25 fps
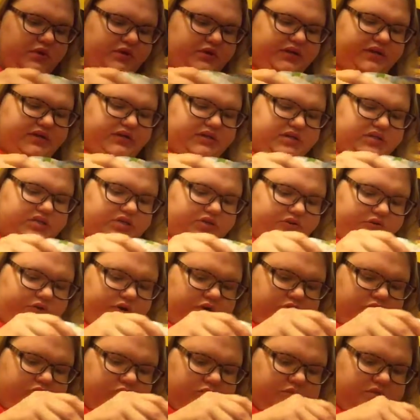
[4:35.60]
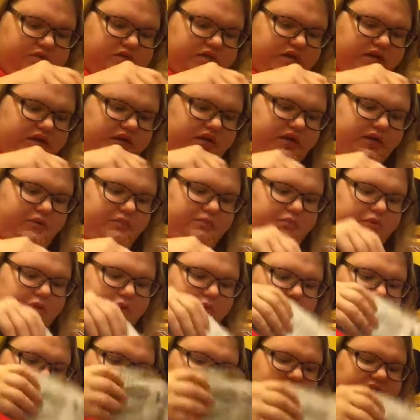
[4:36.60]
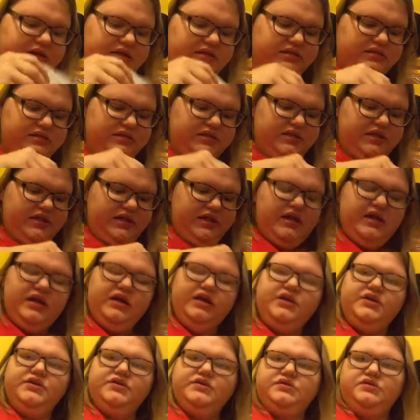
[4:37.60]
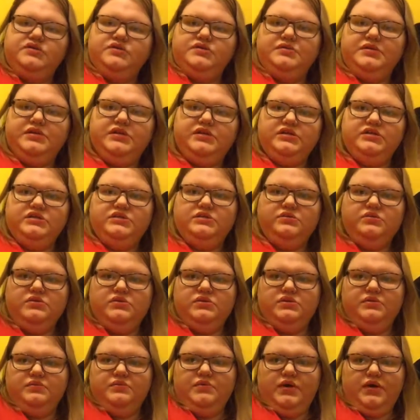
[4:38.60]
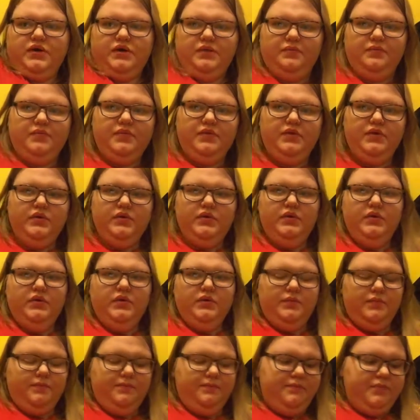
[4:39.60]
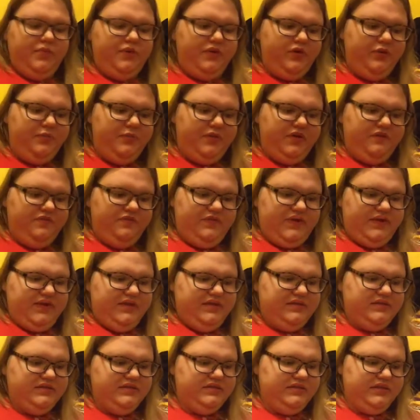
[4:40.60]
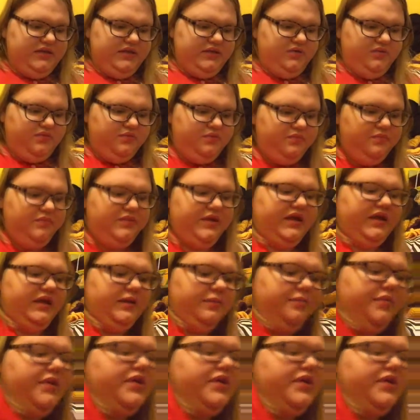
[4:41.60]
are like scrubs and like bubble masks, and I can't use those because those hurt my face. They don't make it